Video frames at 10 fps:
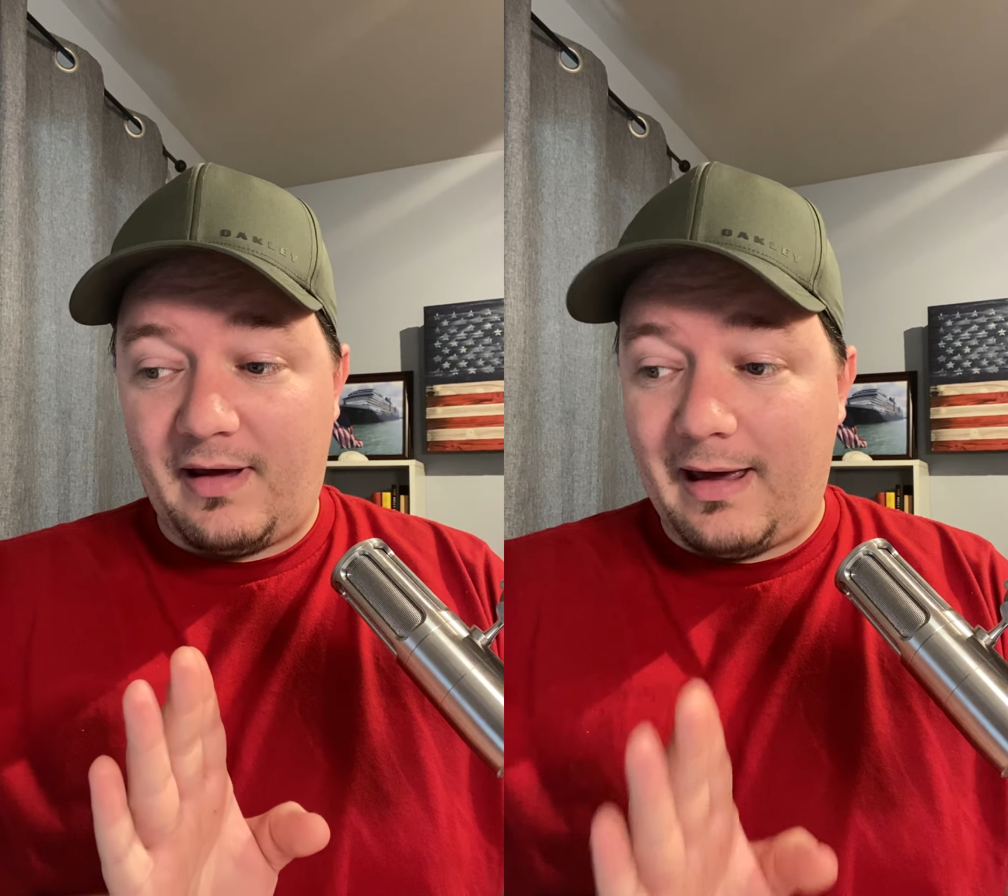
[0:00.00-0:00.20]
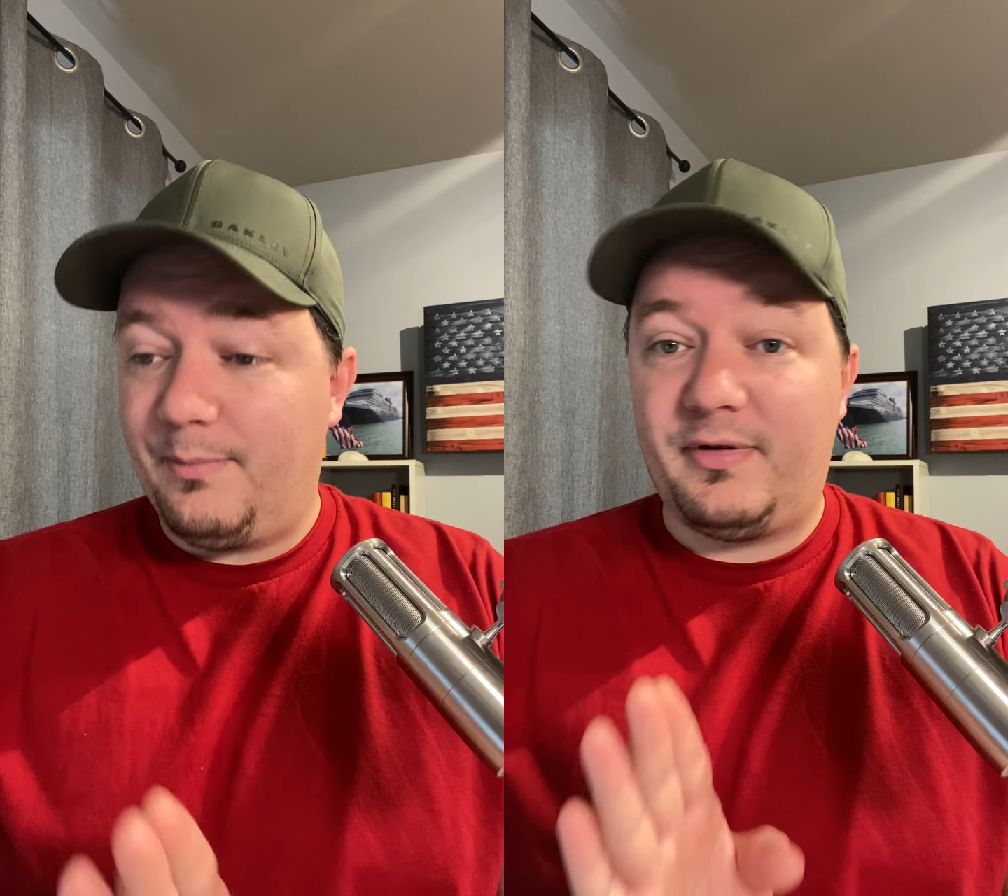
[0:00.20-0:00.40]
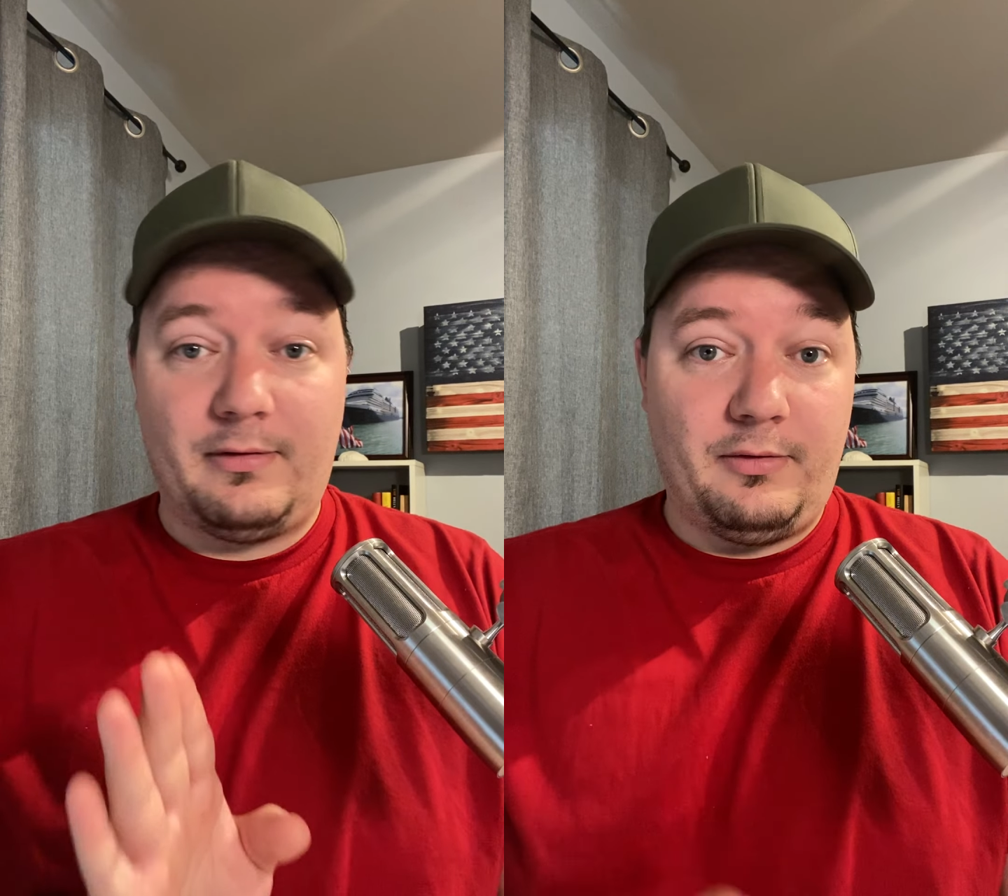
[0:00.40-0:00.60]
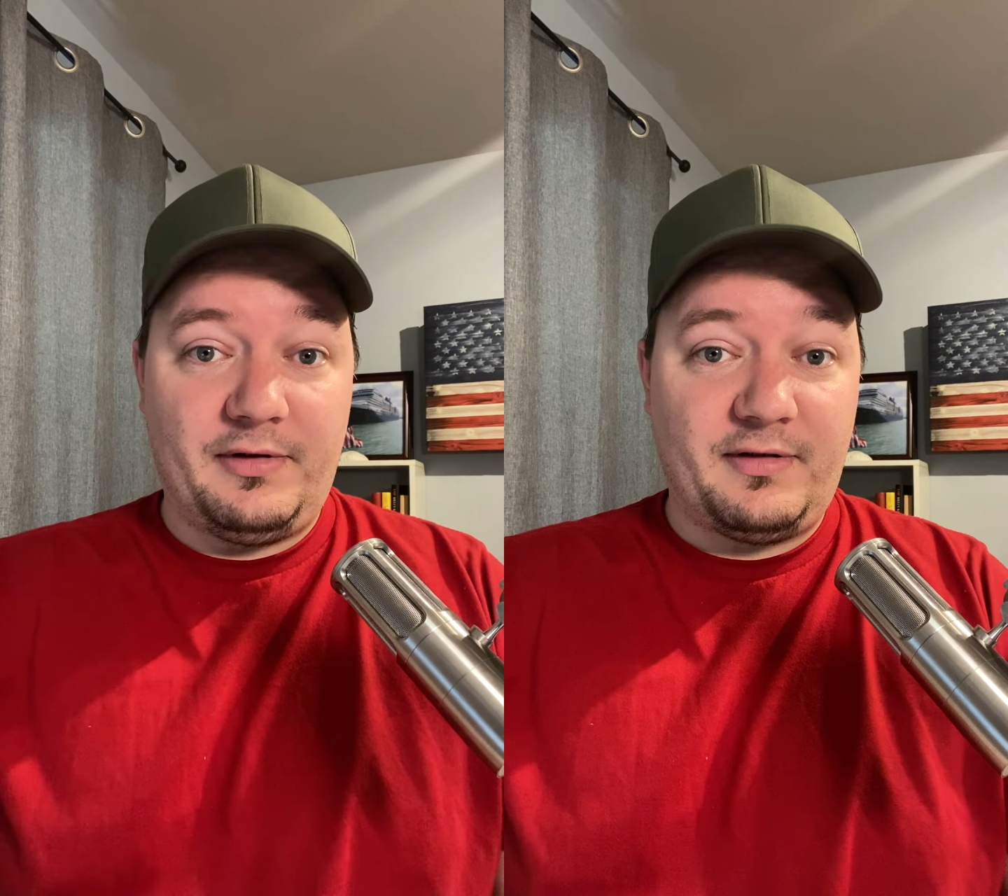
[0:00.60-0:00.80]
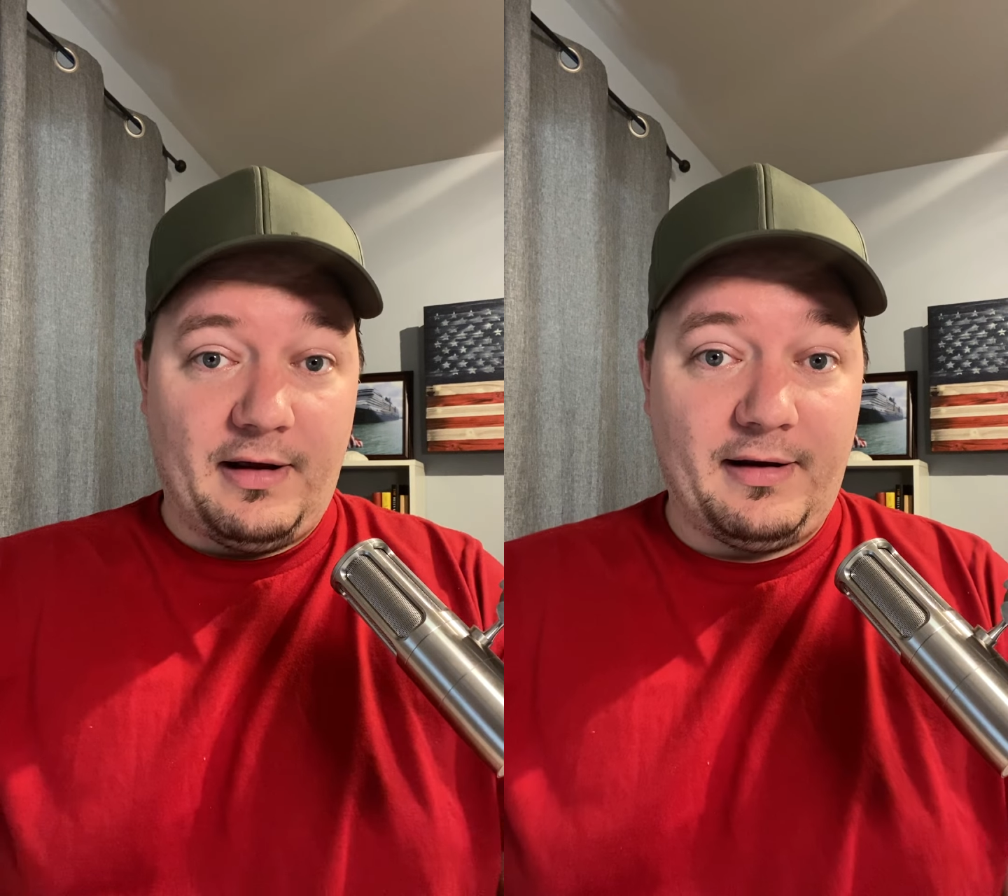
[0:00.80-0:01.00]
absolutely
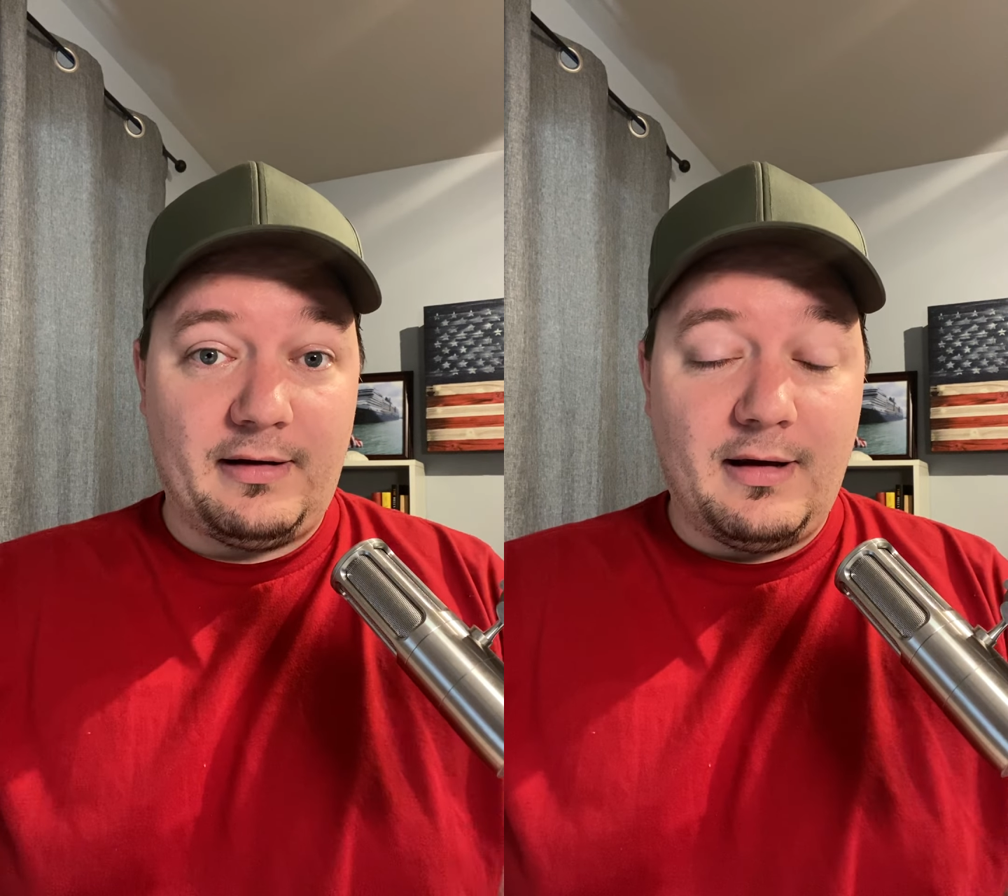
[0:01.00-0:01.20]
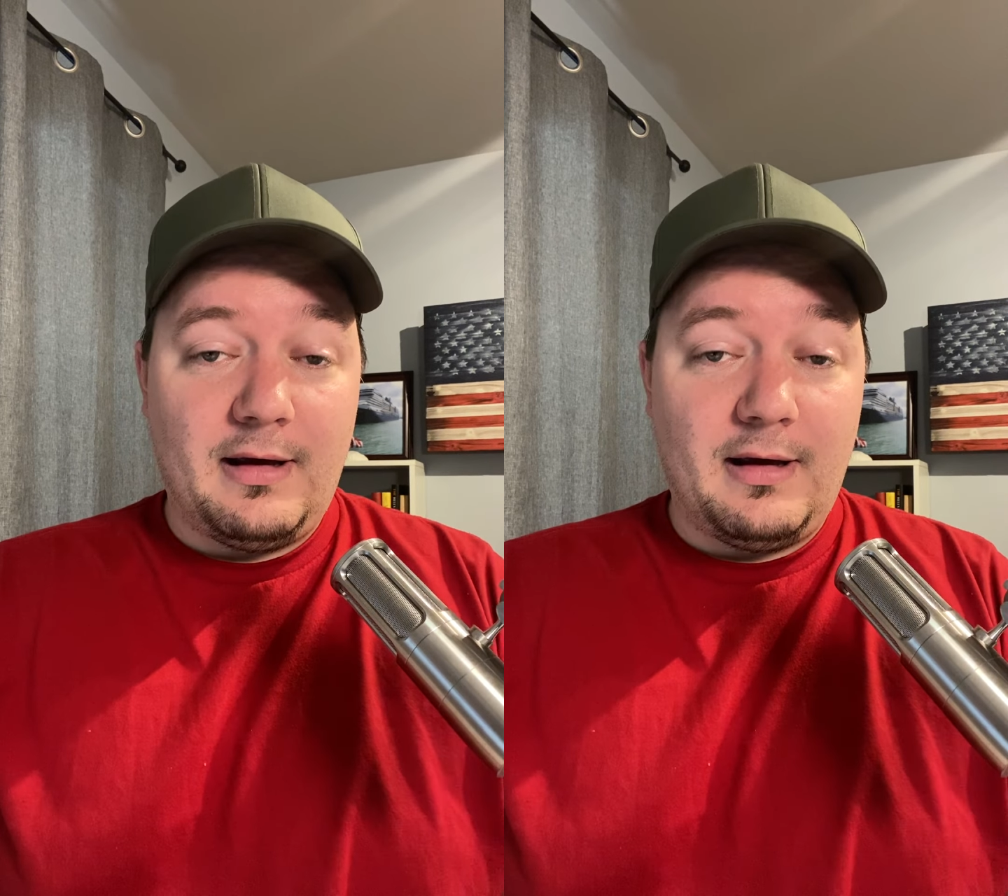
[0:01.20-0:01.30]
stunning,